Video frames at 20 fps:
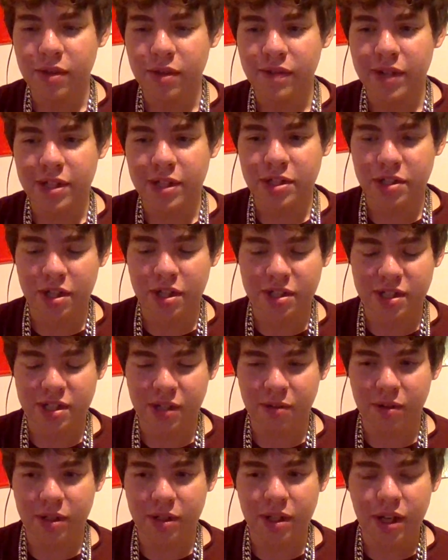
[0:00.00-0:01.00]
an
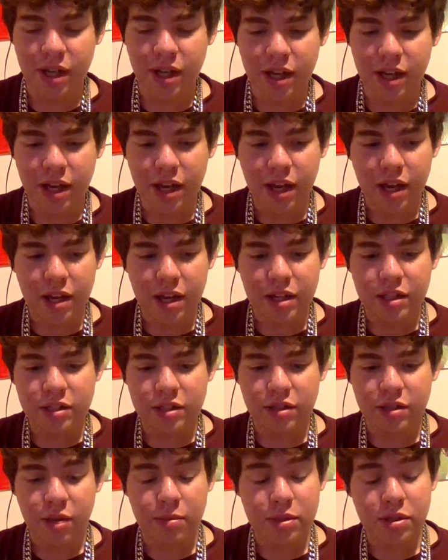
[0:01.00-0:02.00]
interesting one.
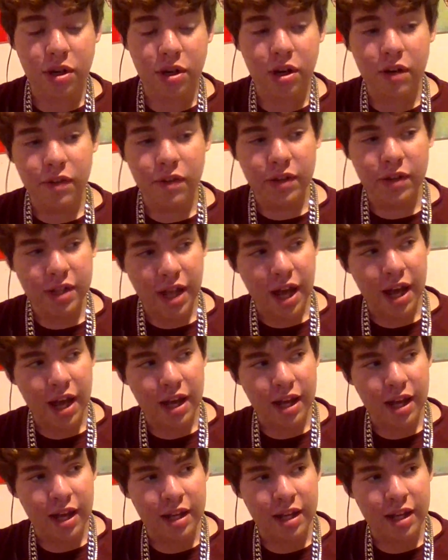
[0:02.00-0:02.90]
So I'm gonna start off with that,